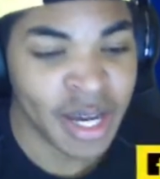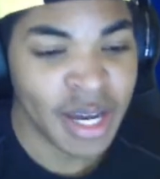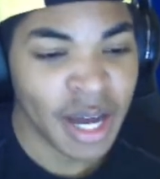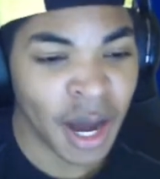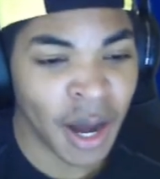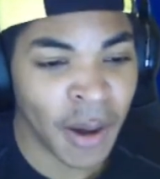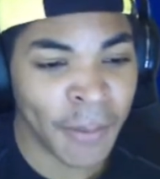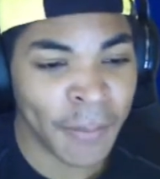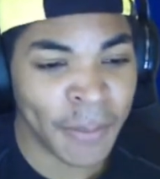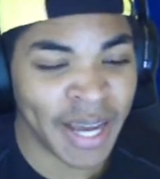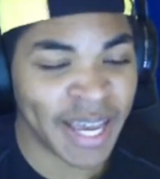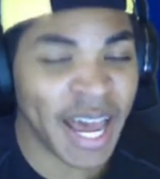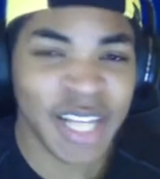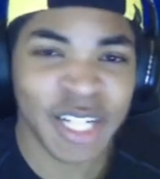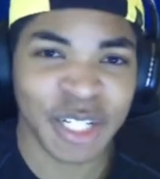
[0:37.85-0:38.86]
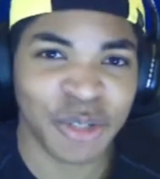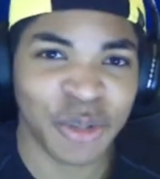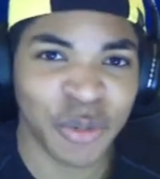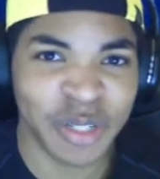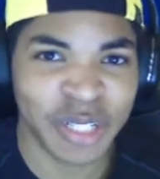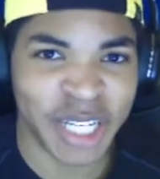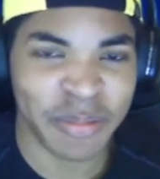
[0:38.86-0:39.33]
I kind of just threw this
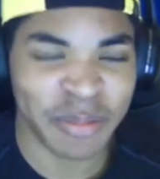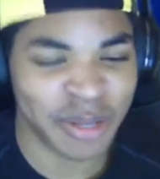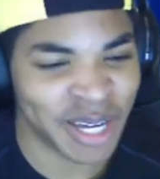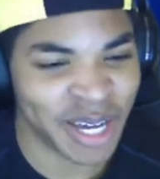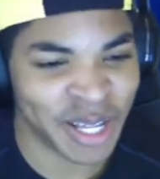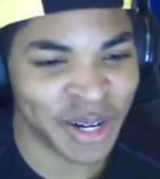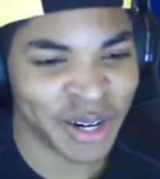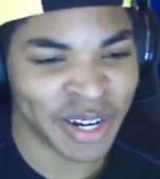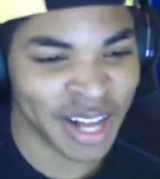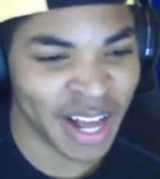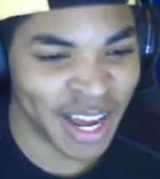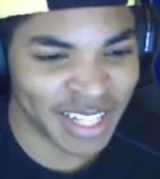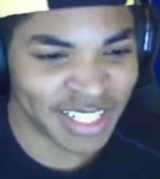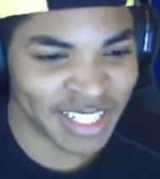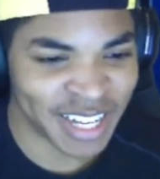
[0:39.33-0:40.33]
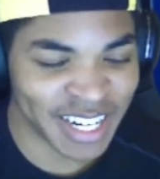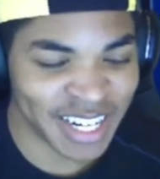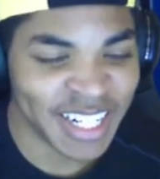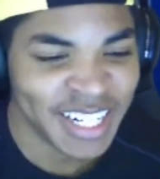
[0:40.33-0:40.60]
team together in hindsight.